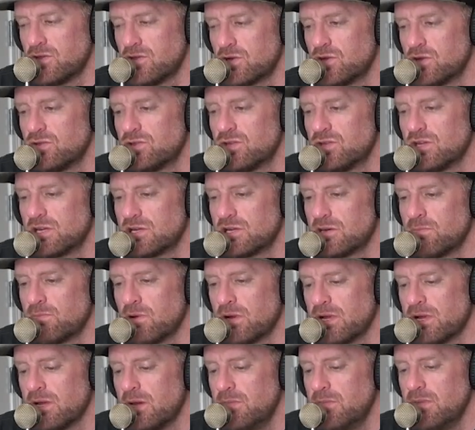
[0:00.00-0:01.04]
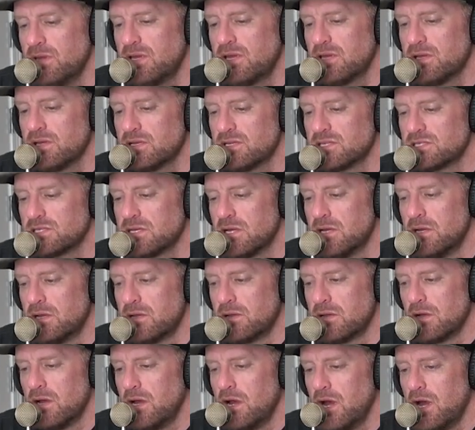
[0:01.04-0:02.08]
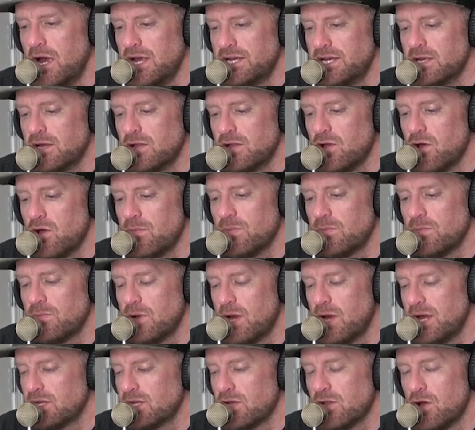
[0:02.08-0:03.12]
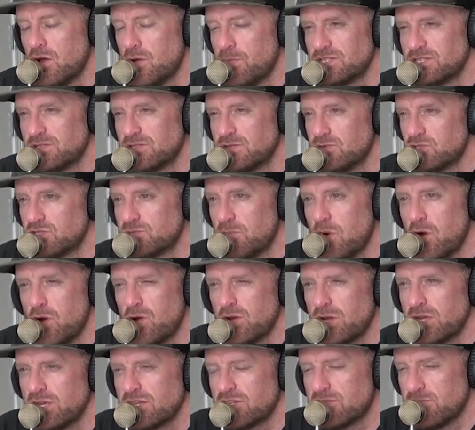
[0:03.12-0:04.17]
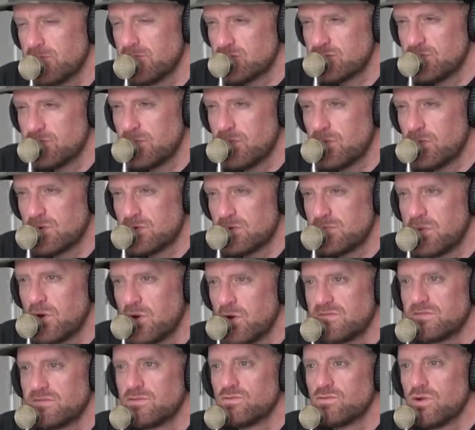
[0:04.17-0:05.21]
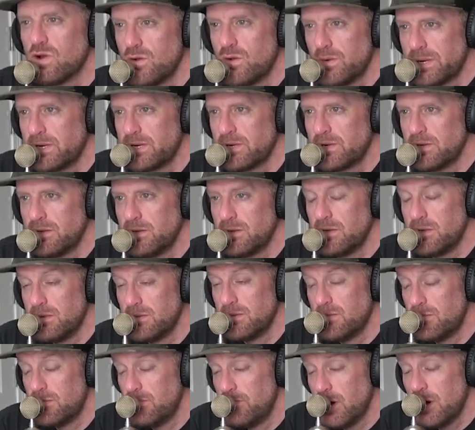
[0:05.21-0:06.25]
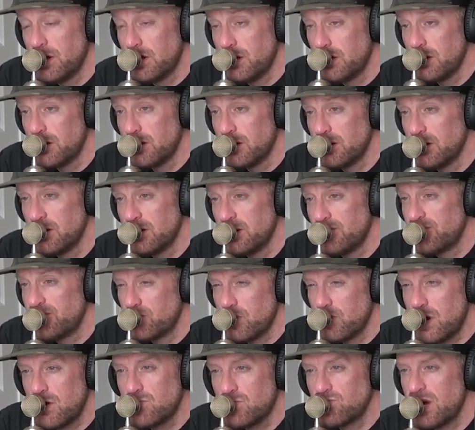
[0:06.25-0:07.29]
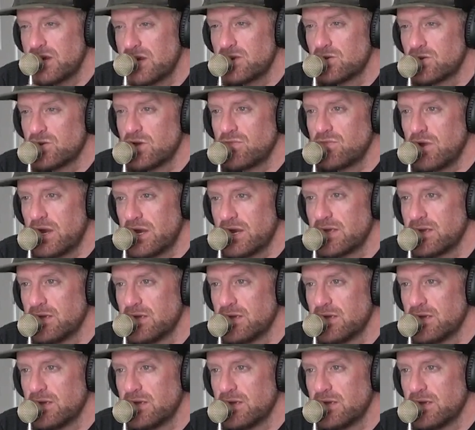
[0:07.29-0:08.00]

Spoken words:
good thing to bring up, because I tell all my students, sparring is the most important part of growing. Mm-hmm. But if you're not ready, you're not ready.